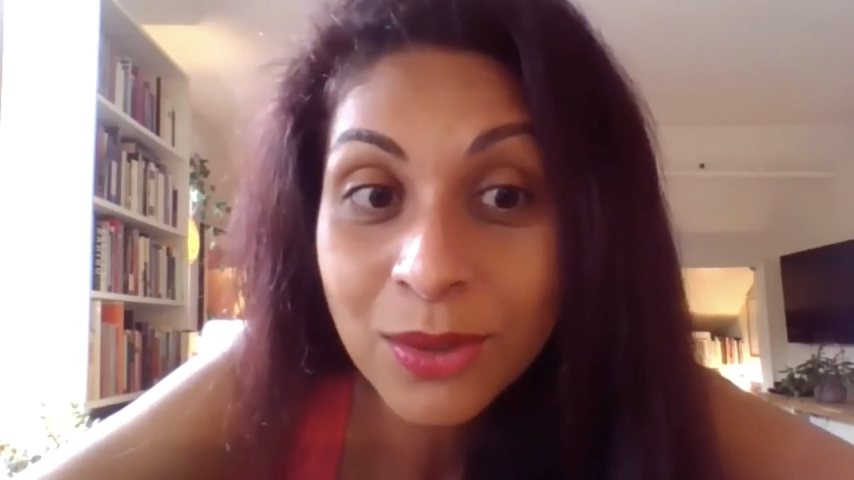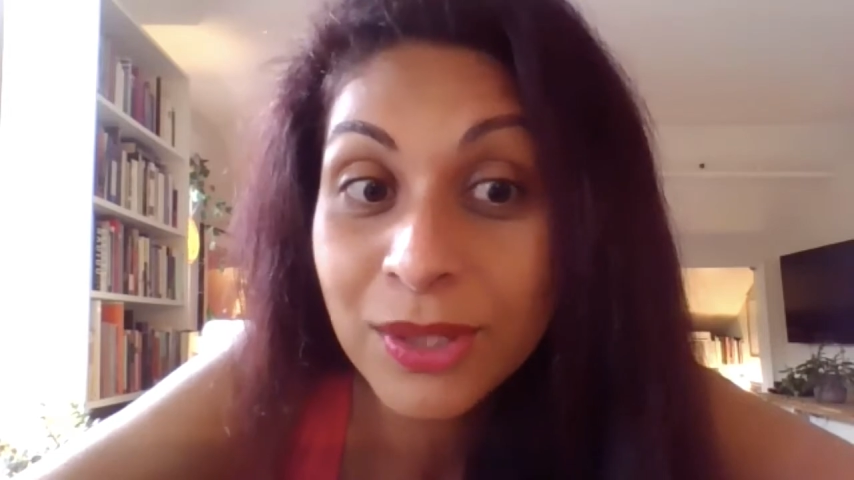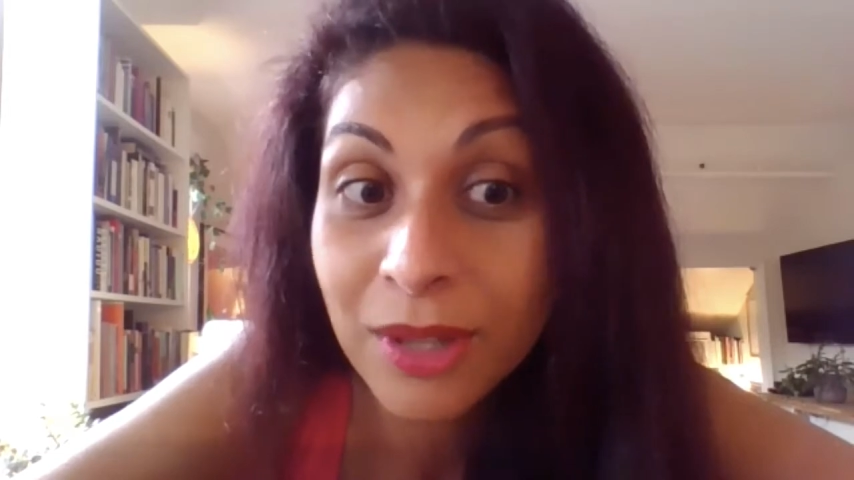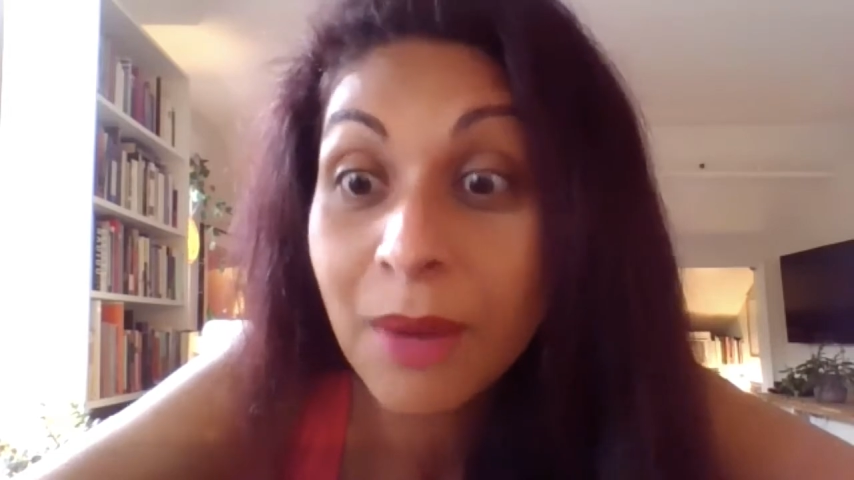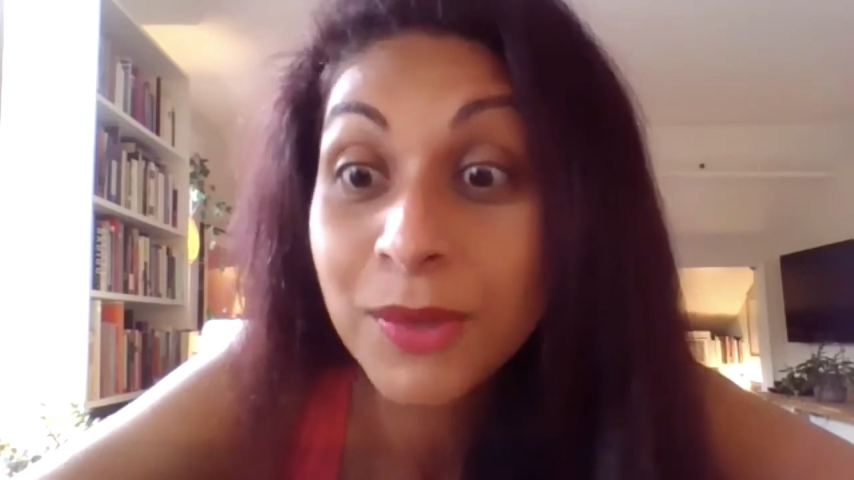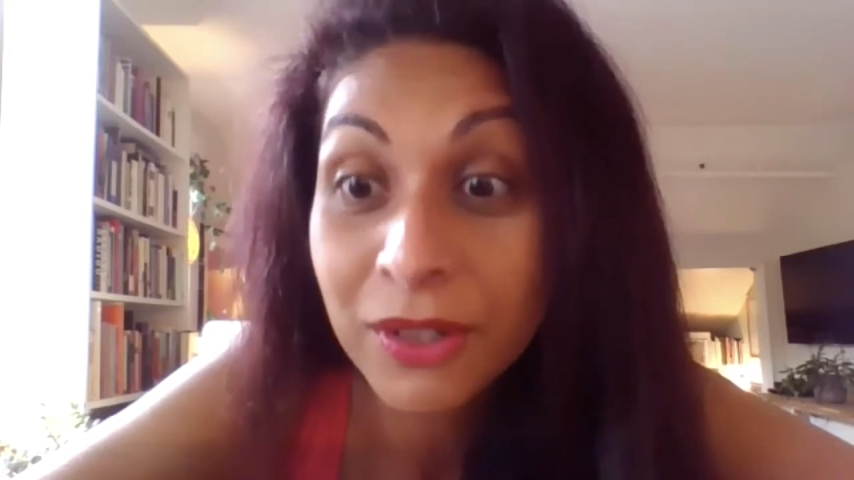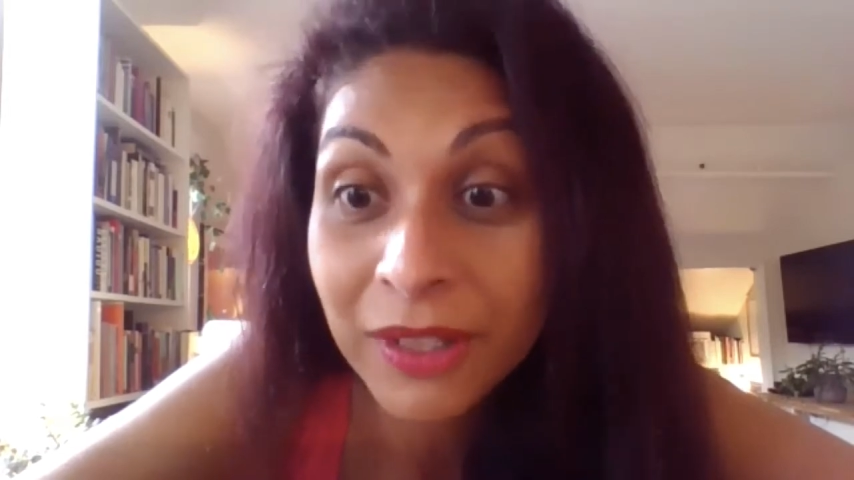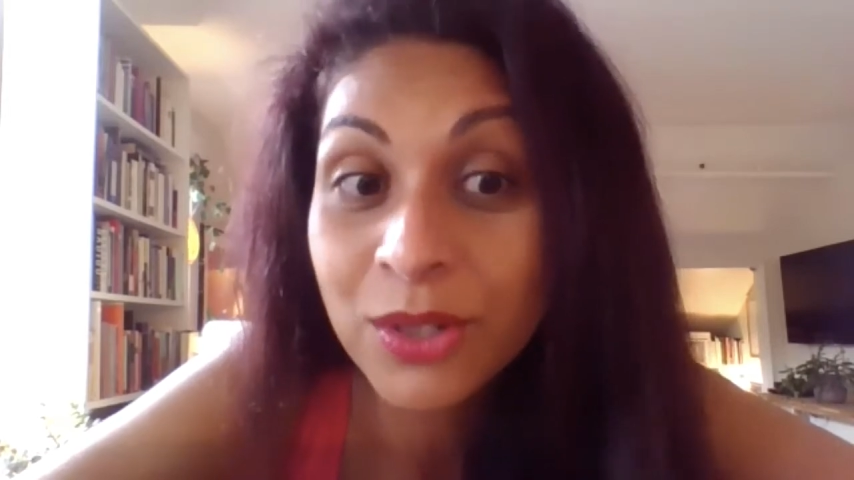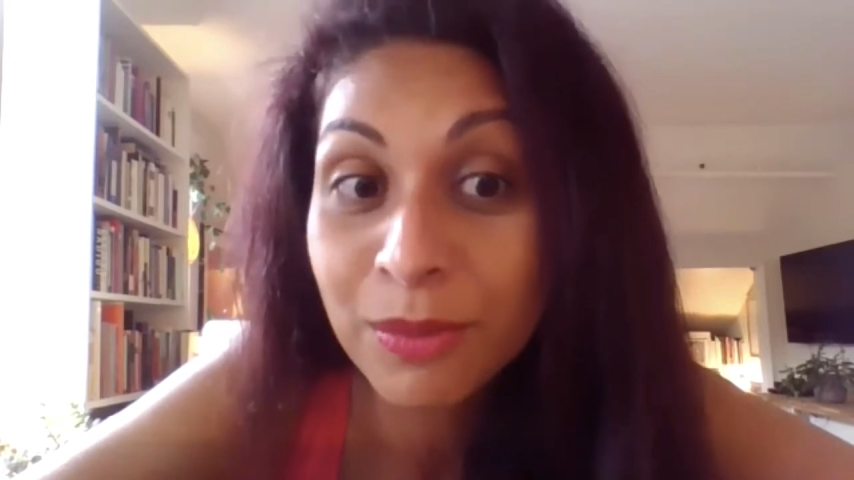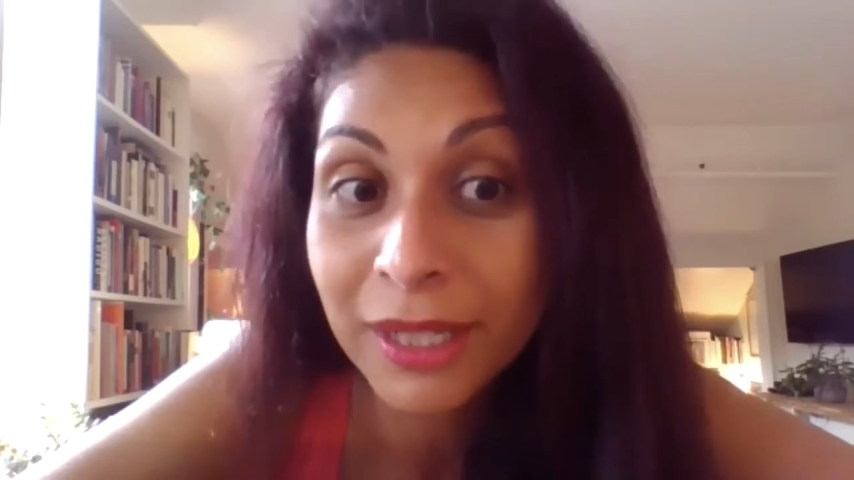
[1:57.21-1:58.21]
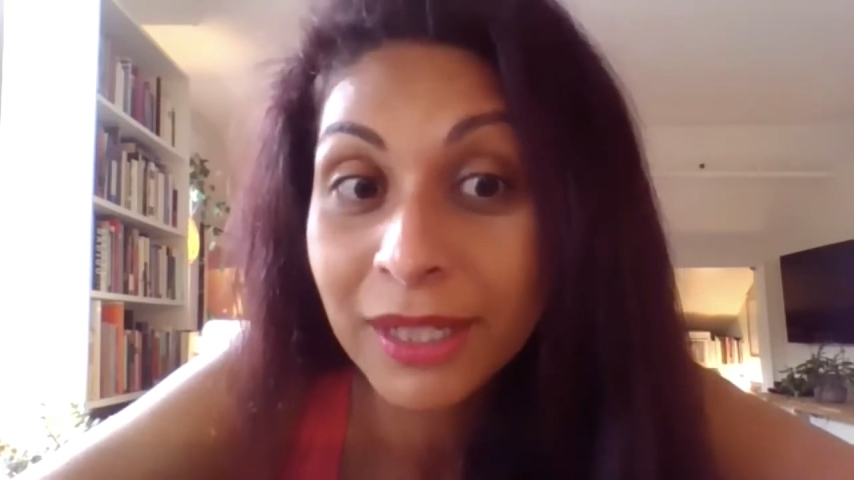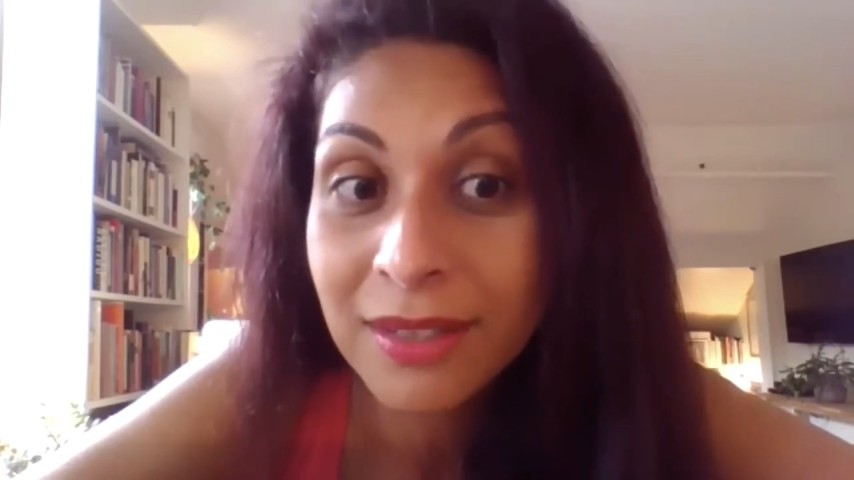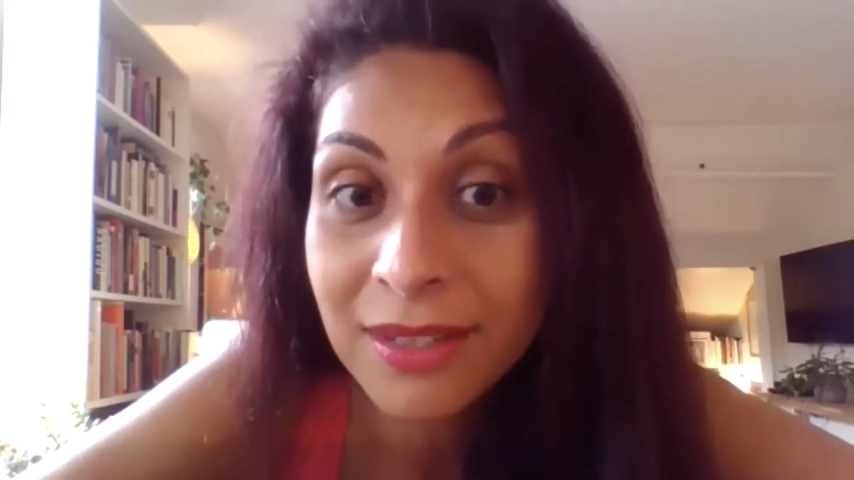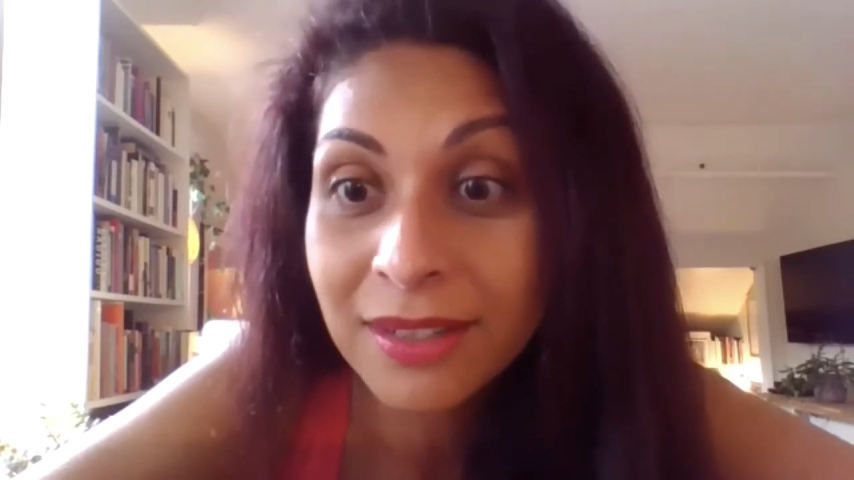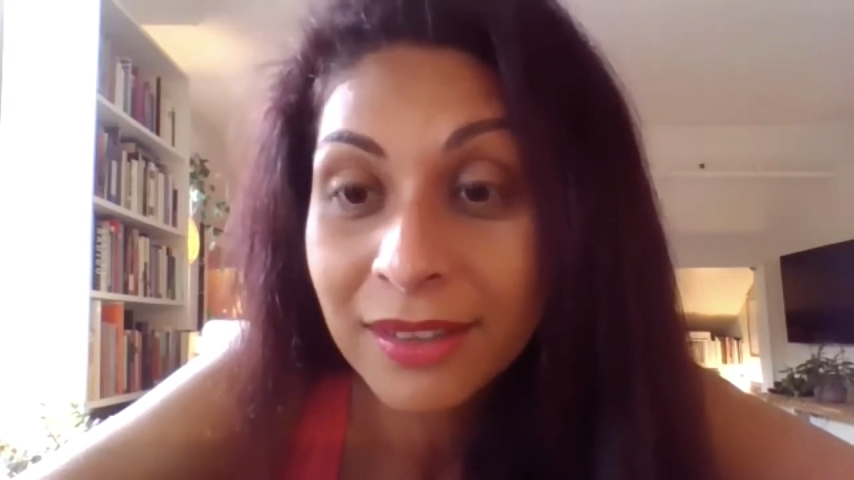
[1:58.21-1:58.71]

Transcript: it's observation based.